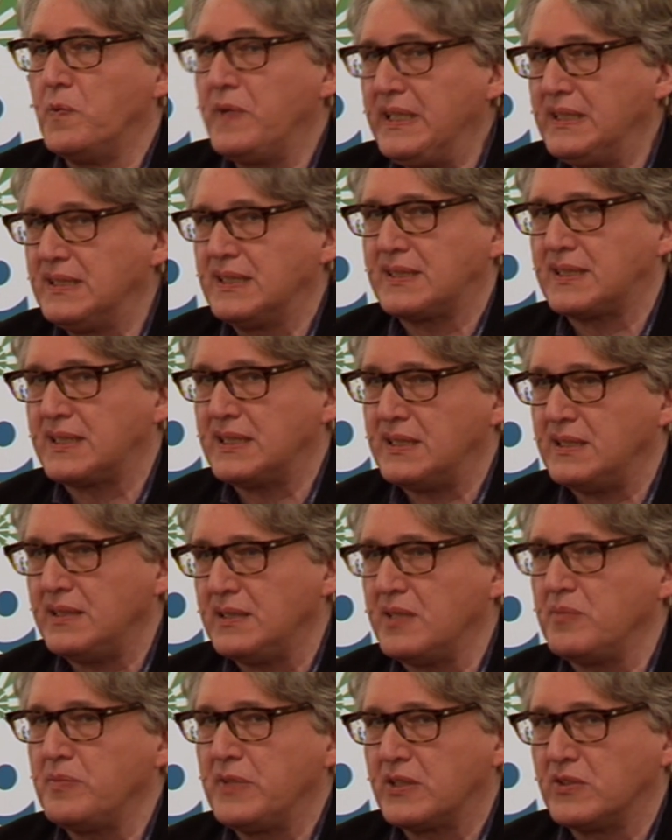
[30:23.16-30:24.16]
we
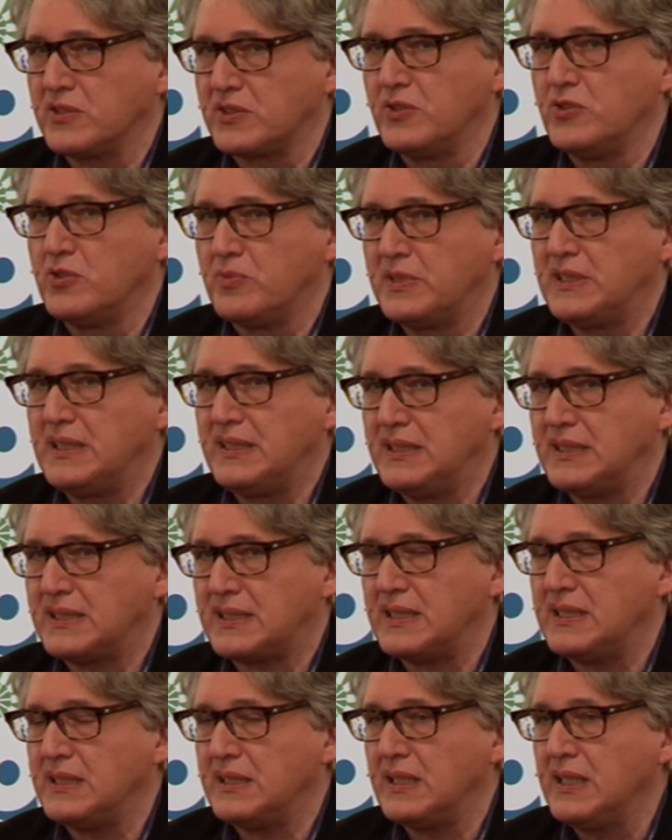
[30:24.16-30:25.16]
decided, because nobody
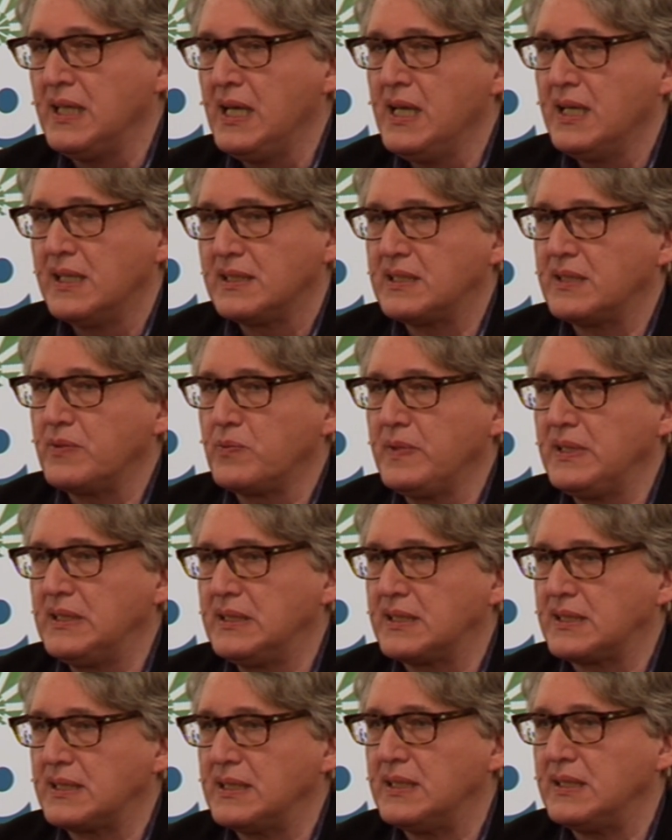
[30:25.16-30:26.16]
decided, that we
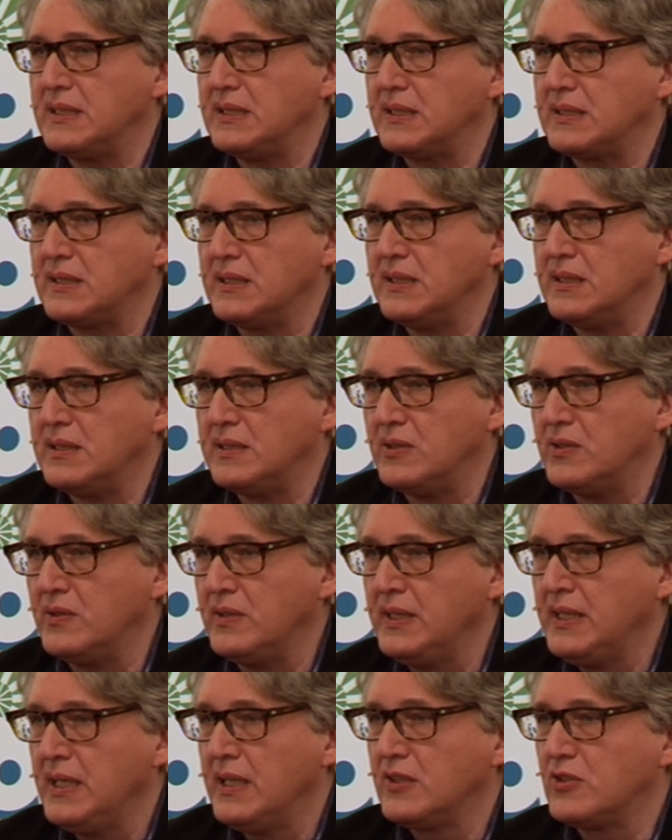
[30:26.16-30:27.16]
decided
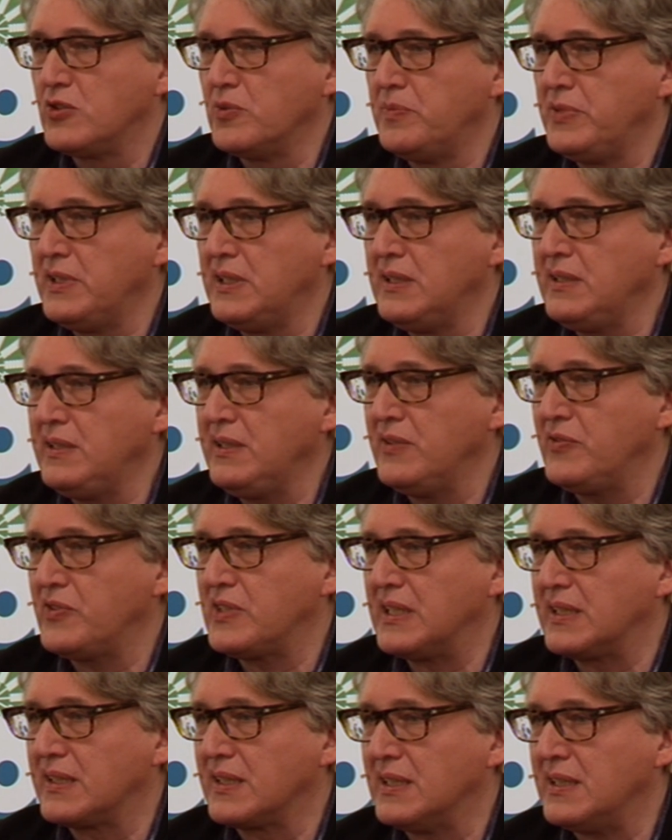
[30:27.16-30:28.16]
now to believe
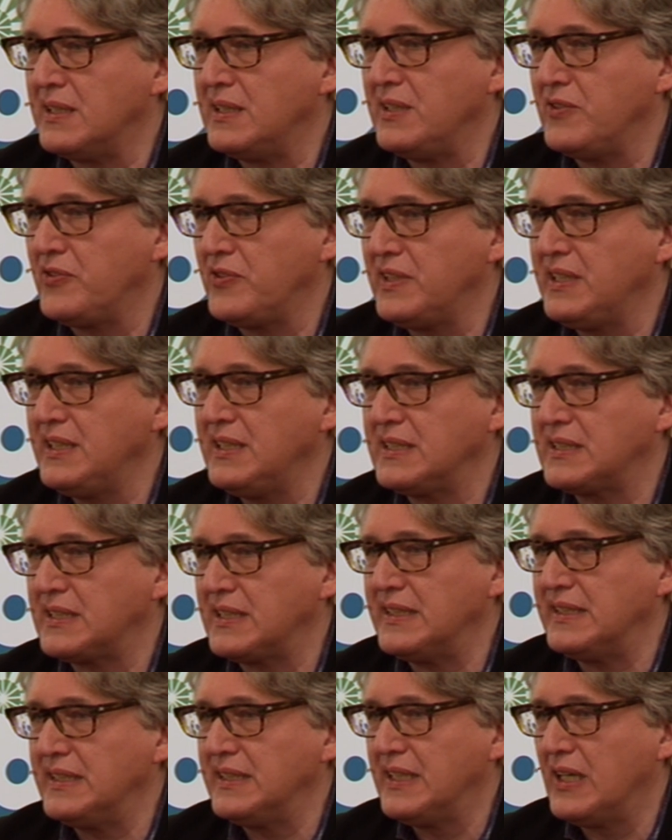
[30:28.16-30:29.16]
that life
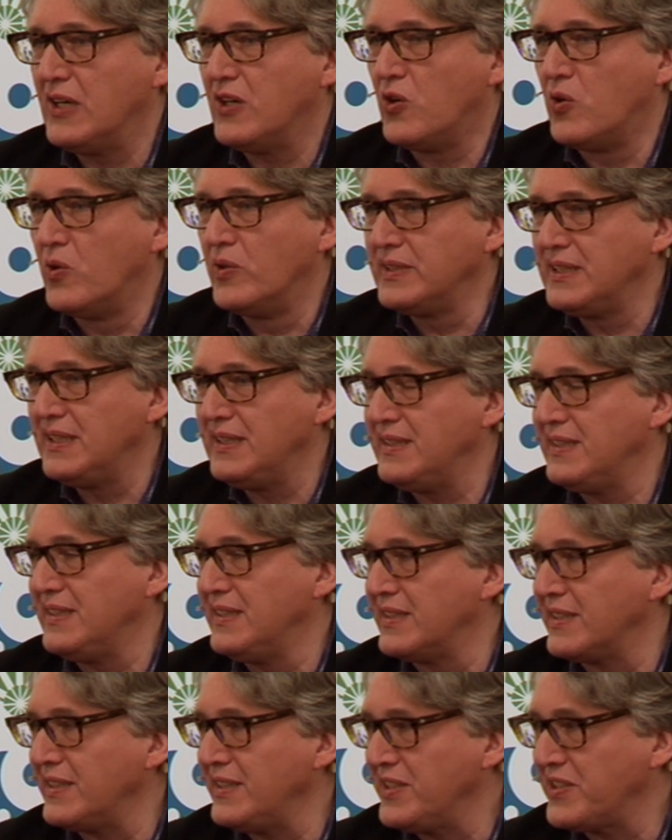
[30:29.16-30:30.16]
is only
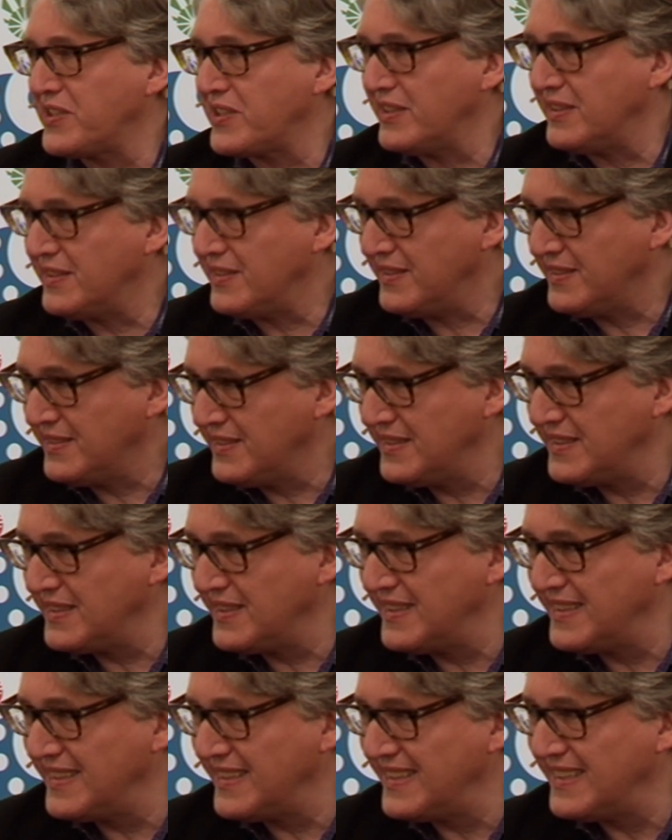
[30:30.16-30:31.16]
irrational.
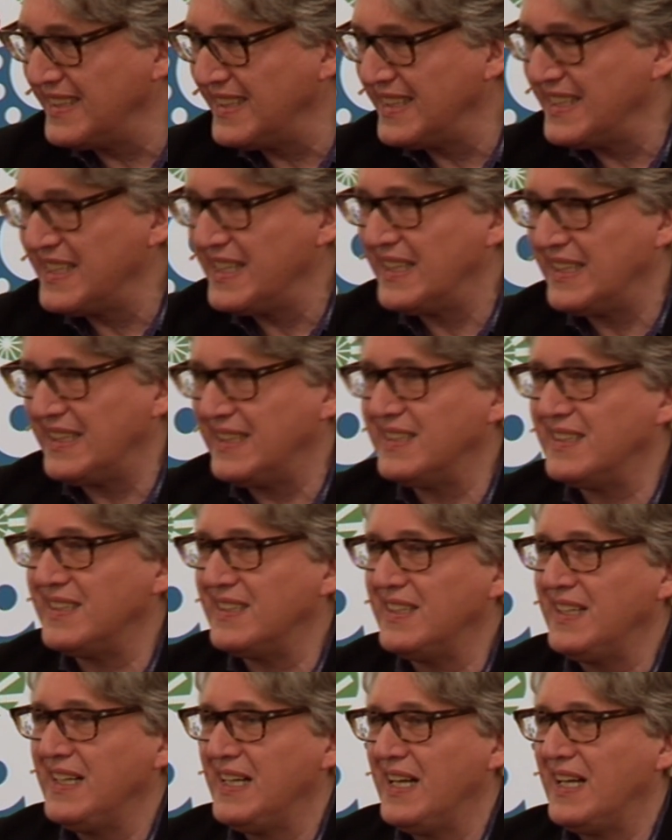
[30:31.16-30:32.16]
Yeah.
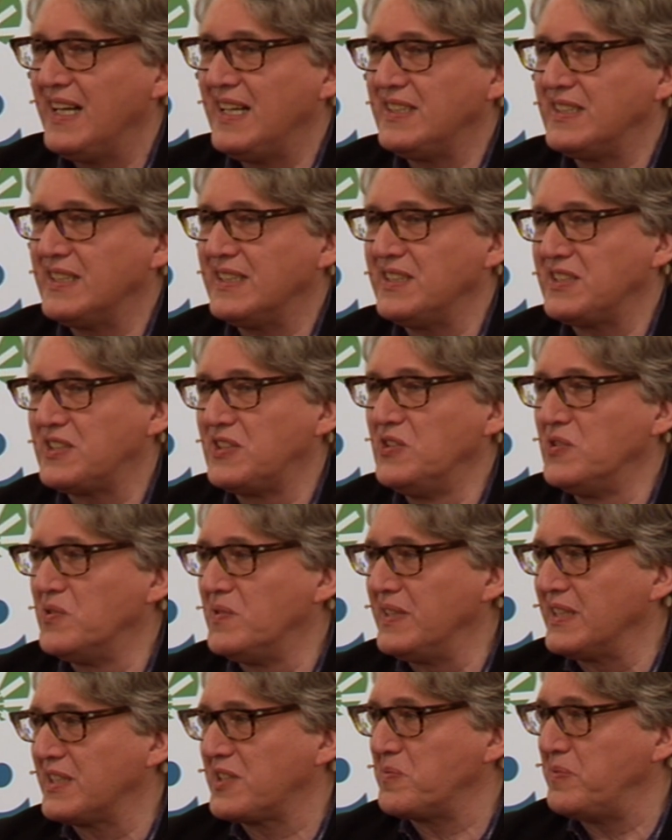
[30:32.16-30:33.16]
Yeah. And there is
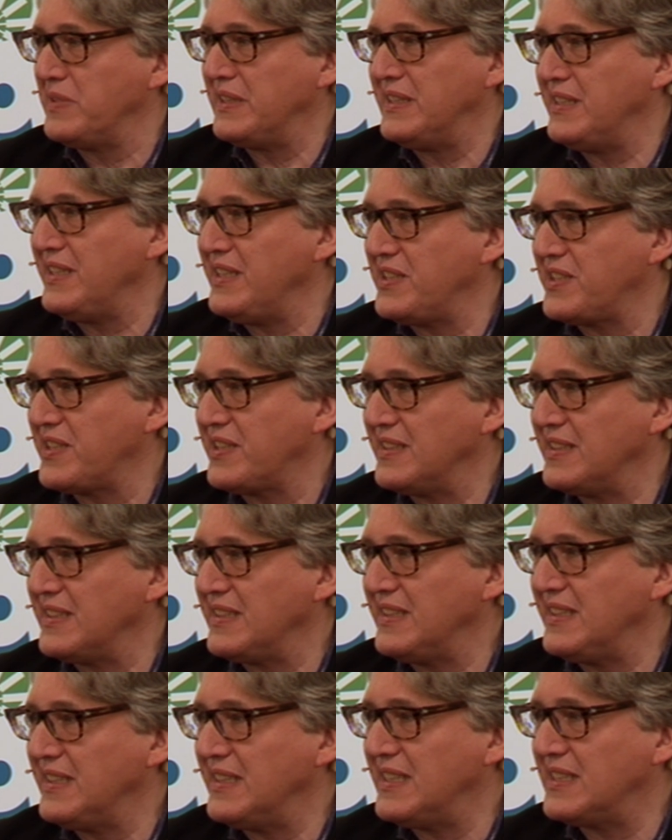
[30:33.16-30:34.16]
no explanation.
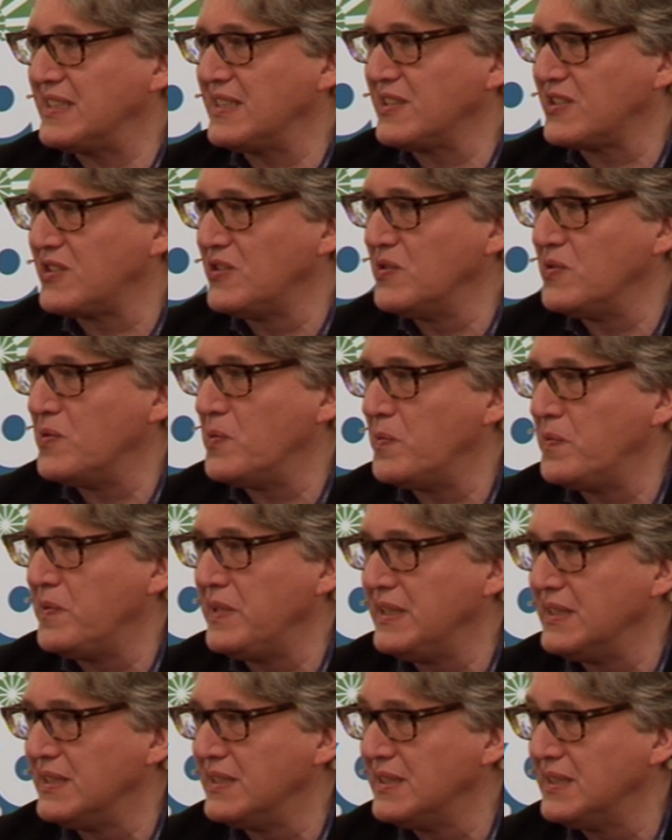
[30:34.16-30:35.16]
Yeah. There's no
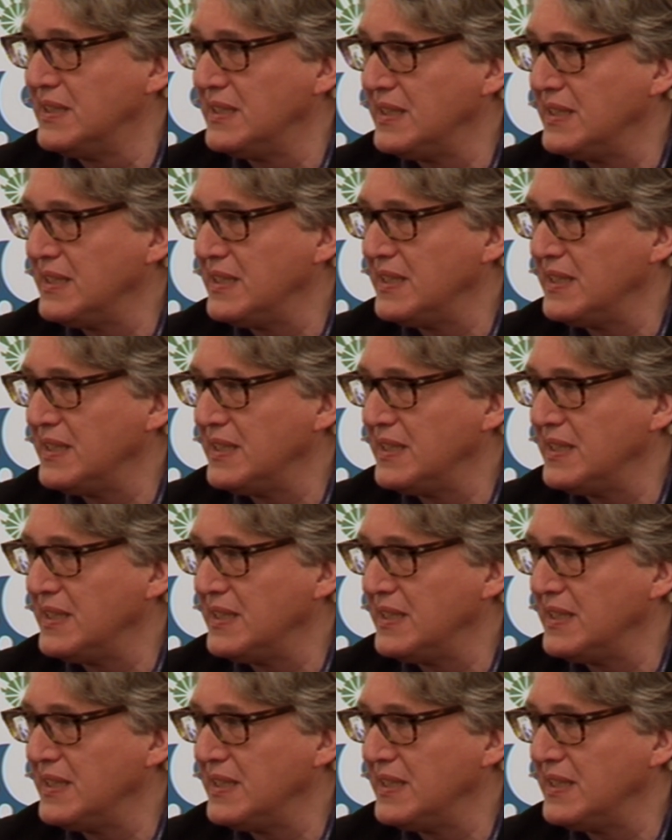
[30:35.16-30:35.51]
will,